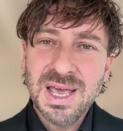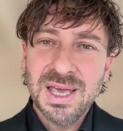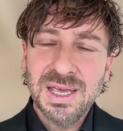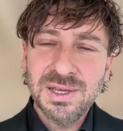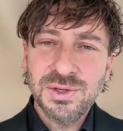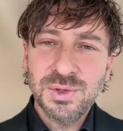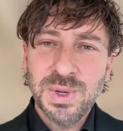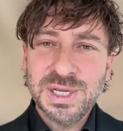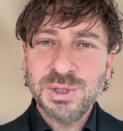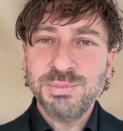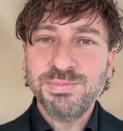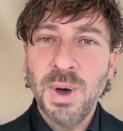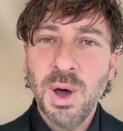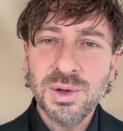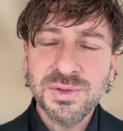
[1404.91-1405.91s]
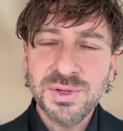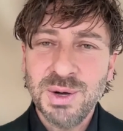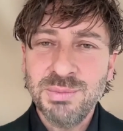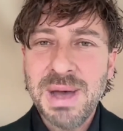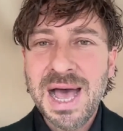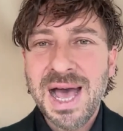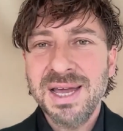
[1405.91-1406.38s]
is to expose our
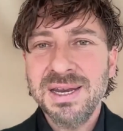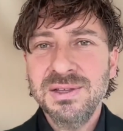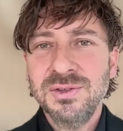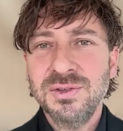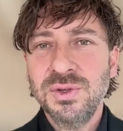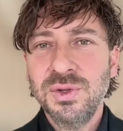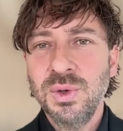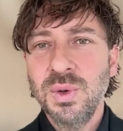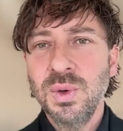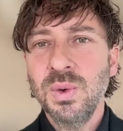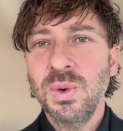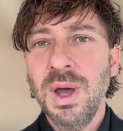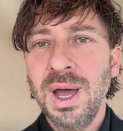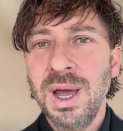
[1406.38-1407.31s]
bodies to